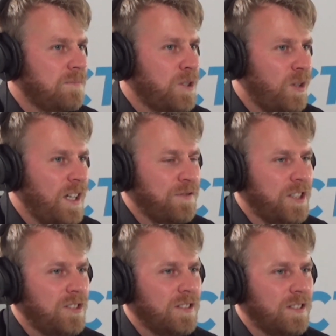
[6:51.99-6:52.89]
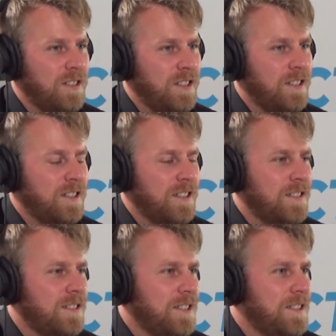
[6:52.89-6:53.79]
Got half decent, and then
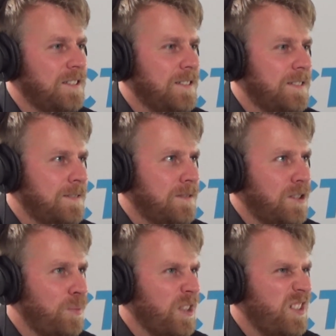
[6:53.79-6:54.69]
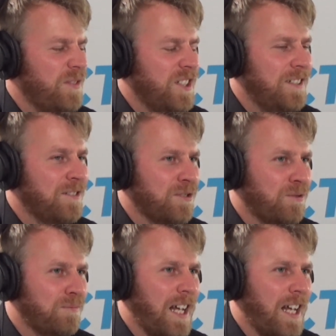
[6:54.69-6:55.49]
it was about 17 or something.